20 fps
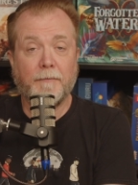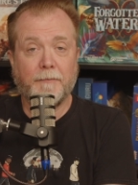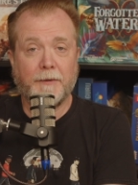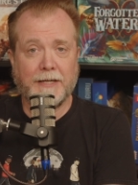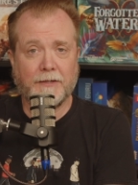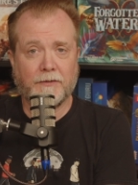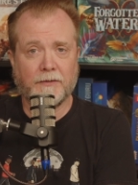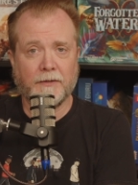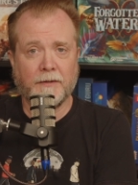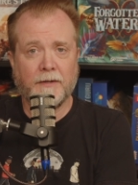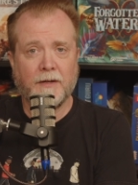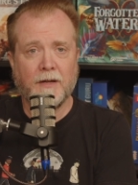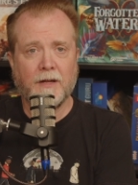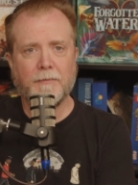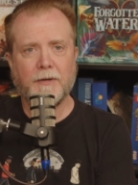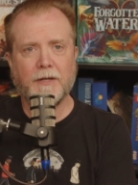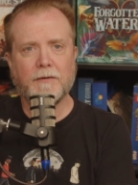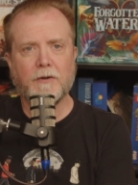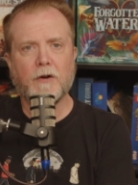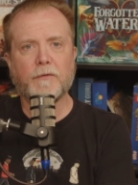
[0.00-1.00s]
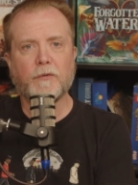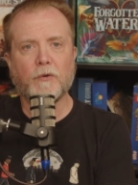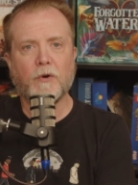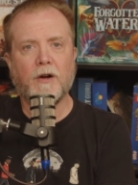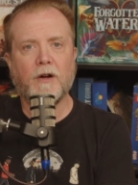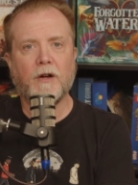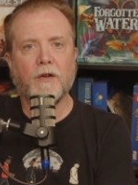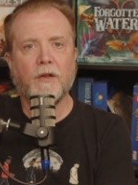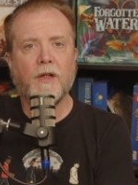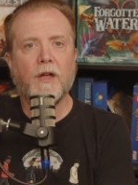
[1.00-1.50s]
patron. But
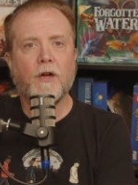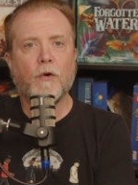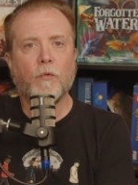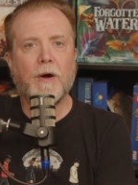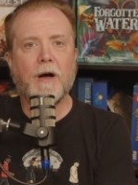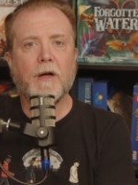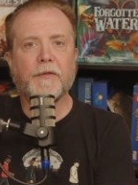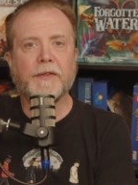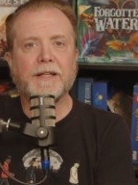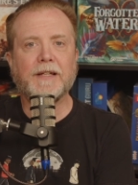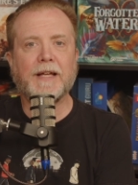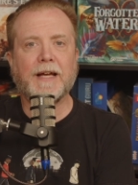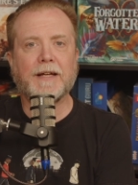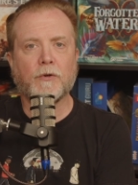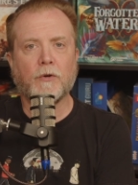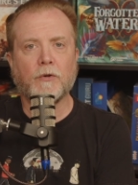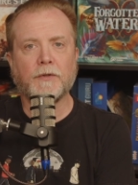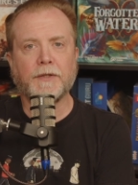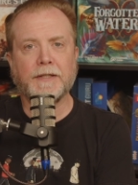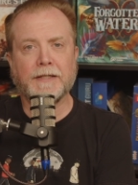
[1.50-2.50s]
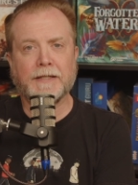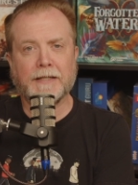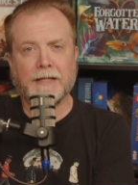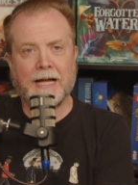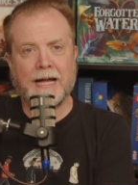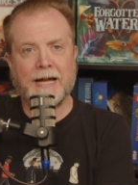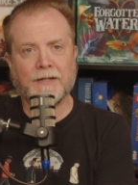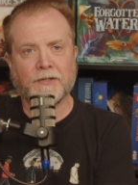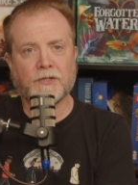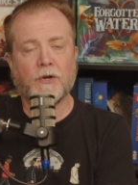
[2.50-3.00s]
overall, wealthy landholding
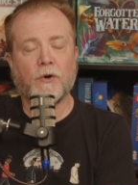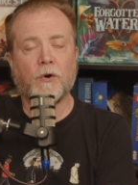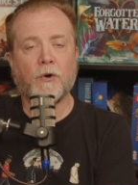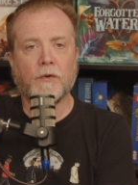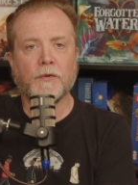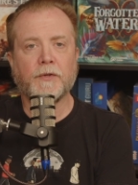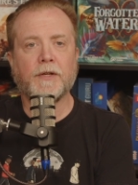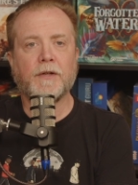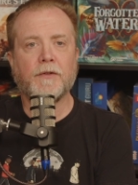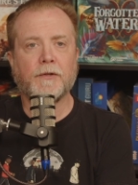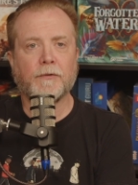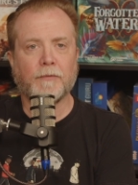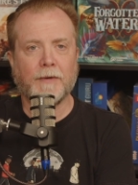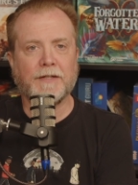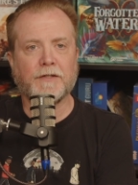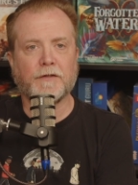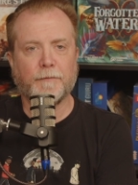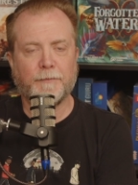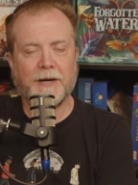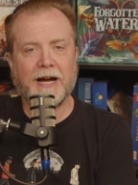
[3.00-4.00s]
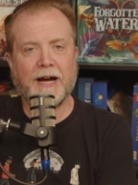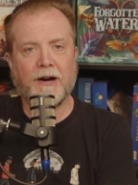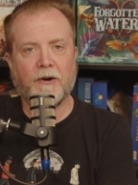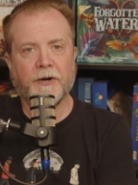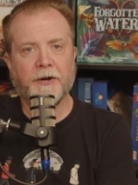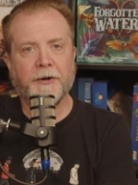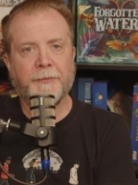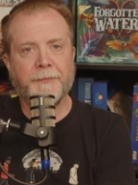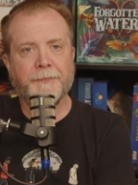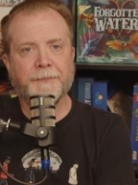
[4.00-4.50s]
clans hold the reins of
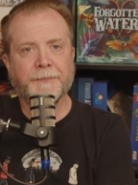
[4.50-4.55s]
power.